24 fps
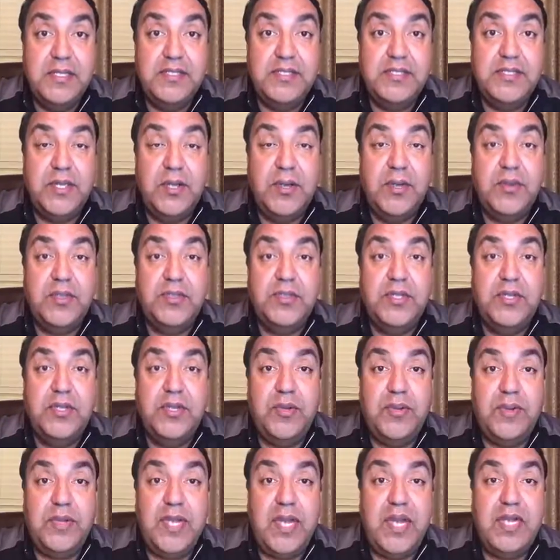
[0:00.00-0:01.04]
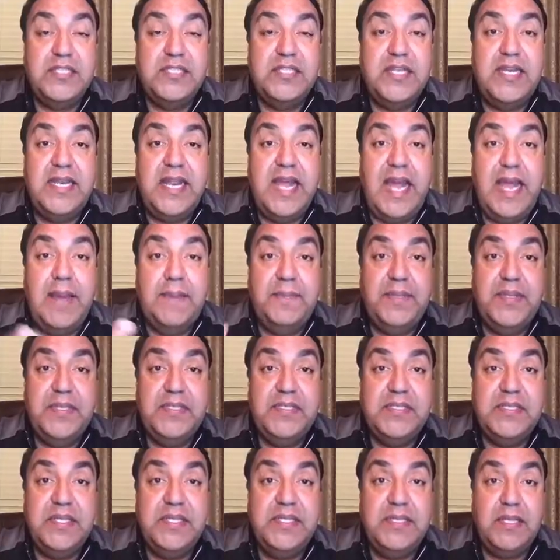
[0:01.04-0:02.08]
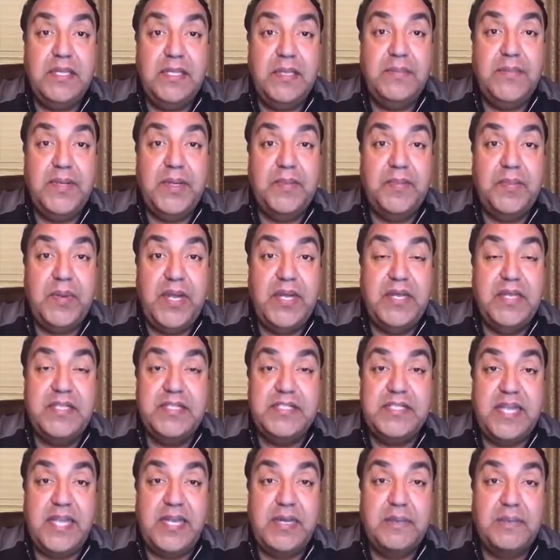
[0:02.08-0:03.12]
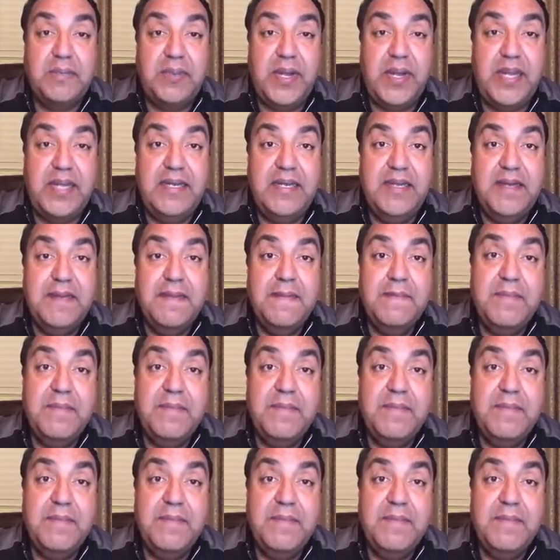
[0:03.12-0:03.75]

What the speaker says: So the curiosity happens in the limbic brain, the second brain,